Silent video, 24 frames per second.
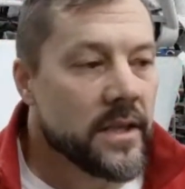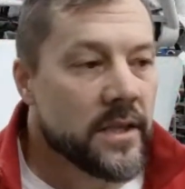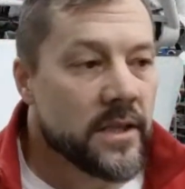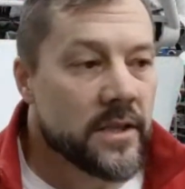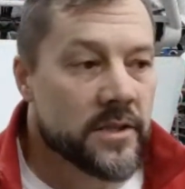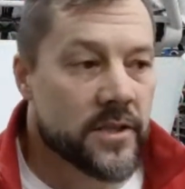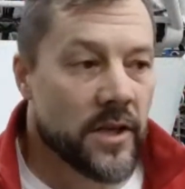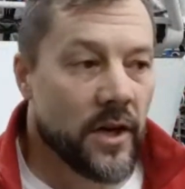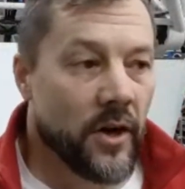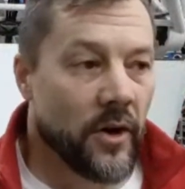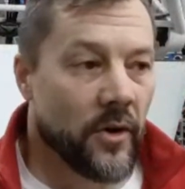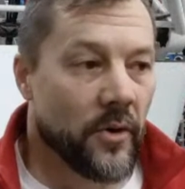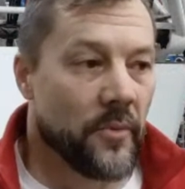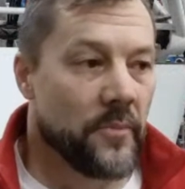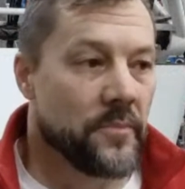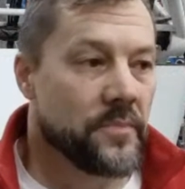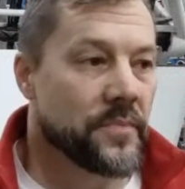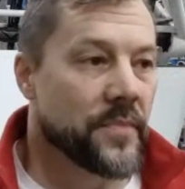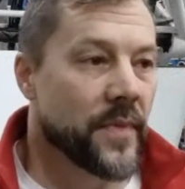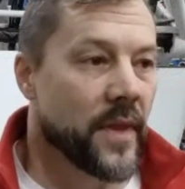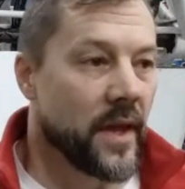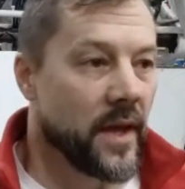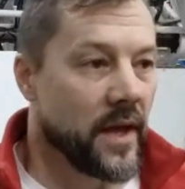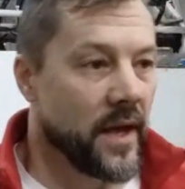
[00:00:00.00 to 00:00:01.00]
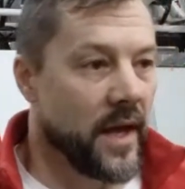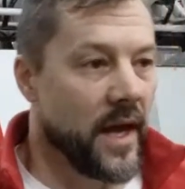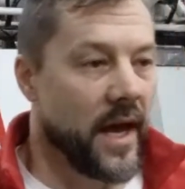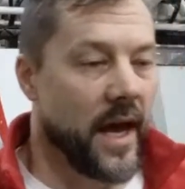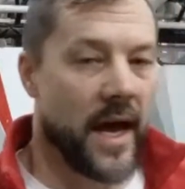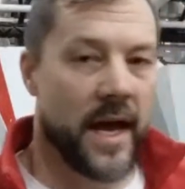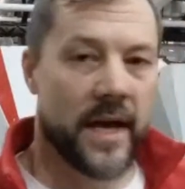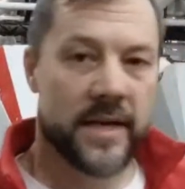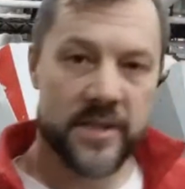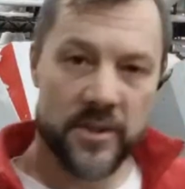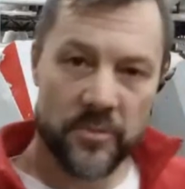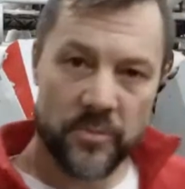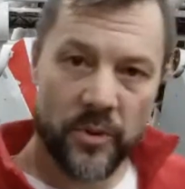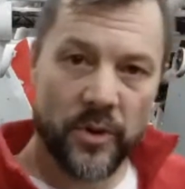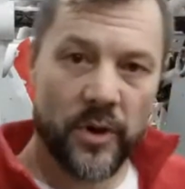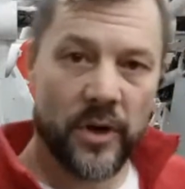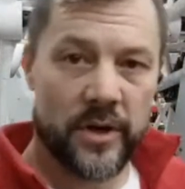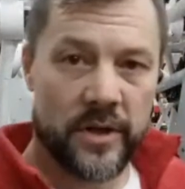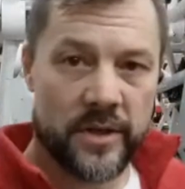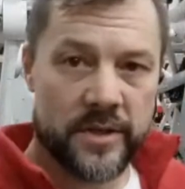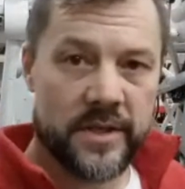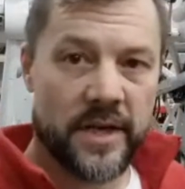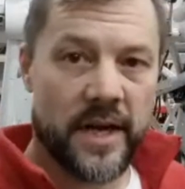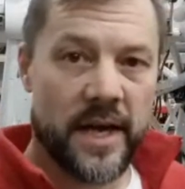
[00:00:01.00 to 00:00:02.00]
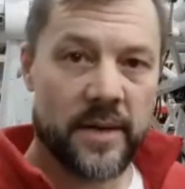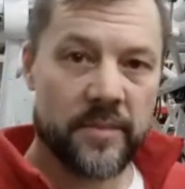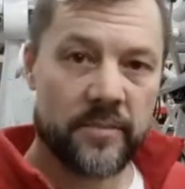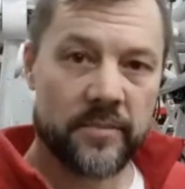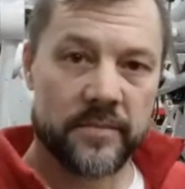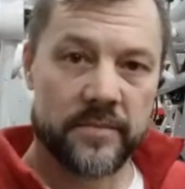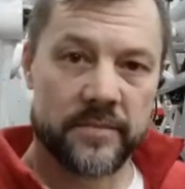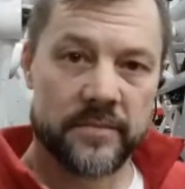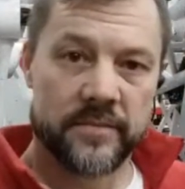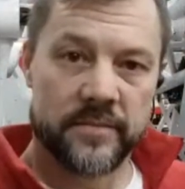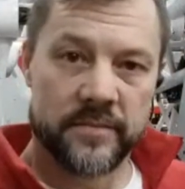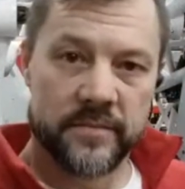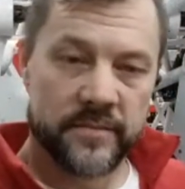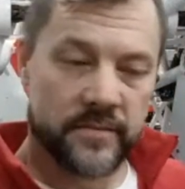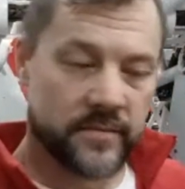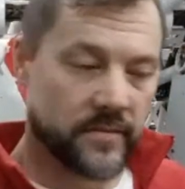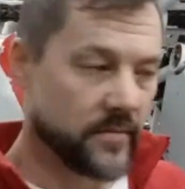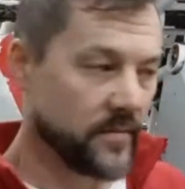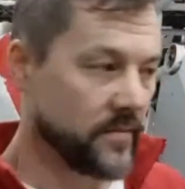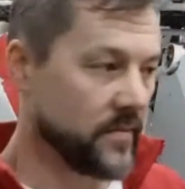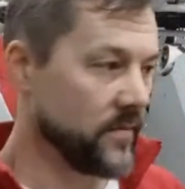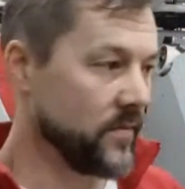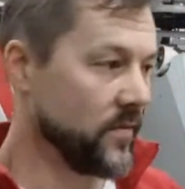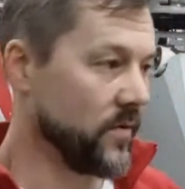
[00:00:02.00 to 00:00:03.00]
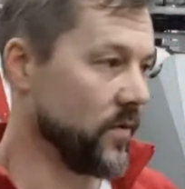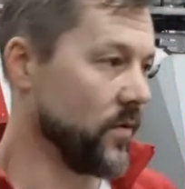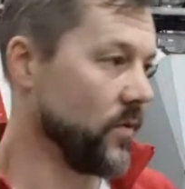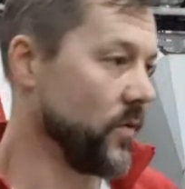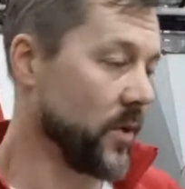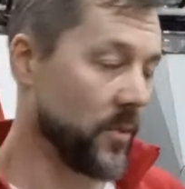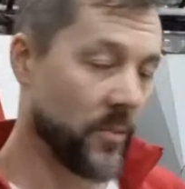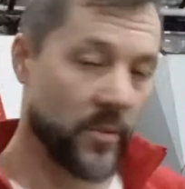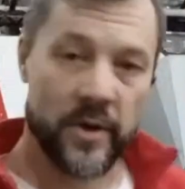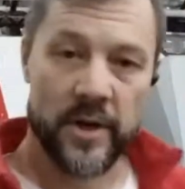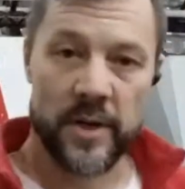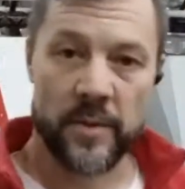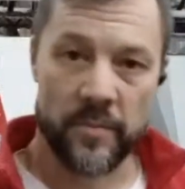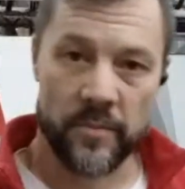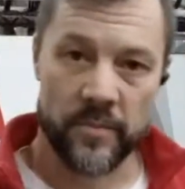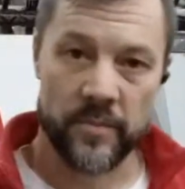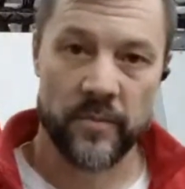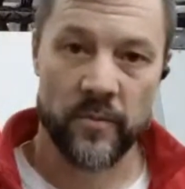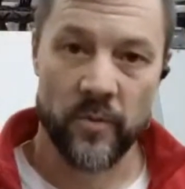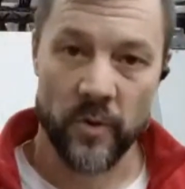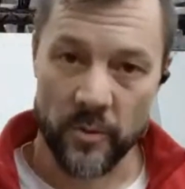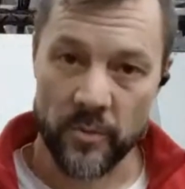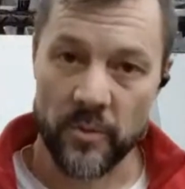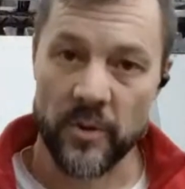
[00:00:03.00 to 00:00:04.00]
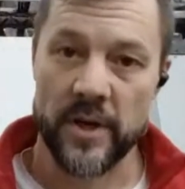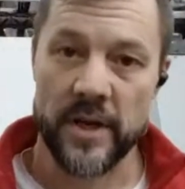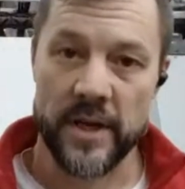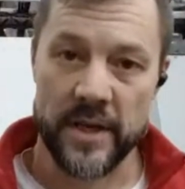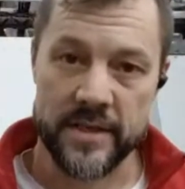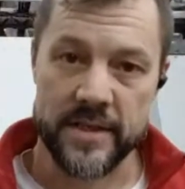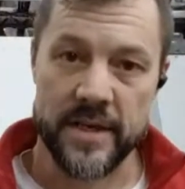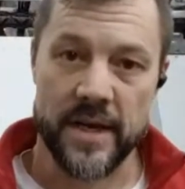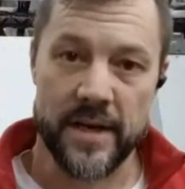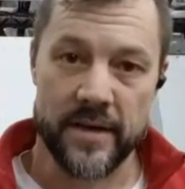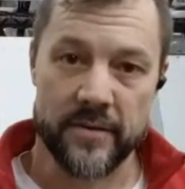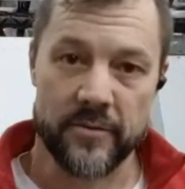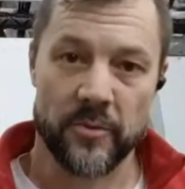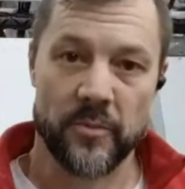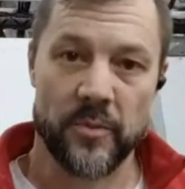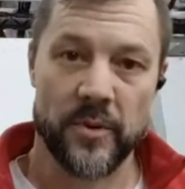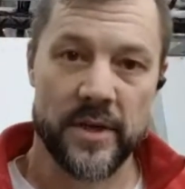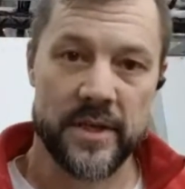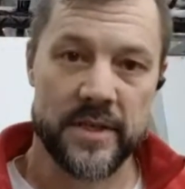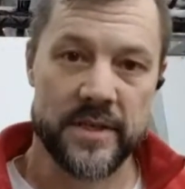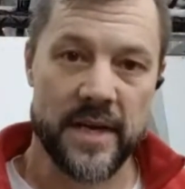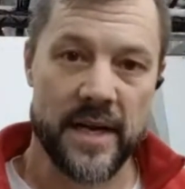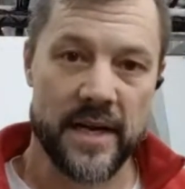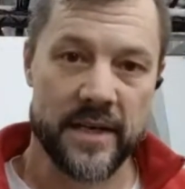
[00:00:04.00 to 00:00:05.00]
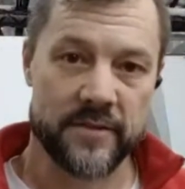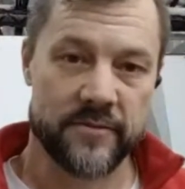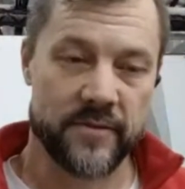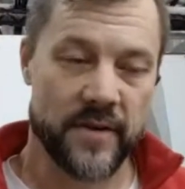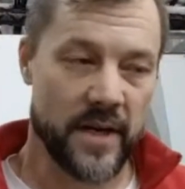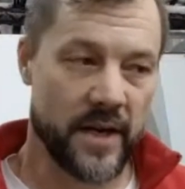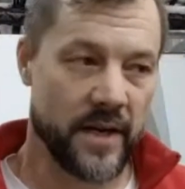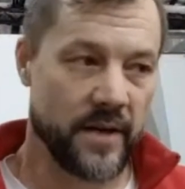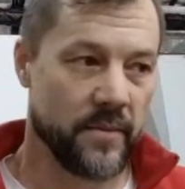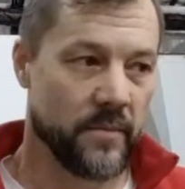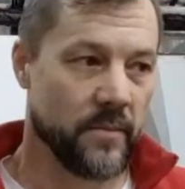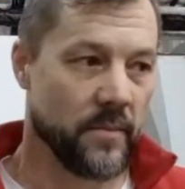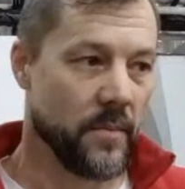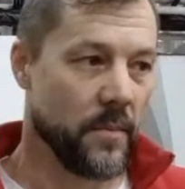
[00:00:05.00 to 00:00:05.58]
So as a prototype, we're pretty excited. We're pretty satisfied.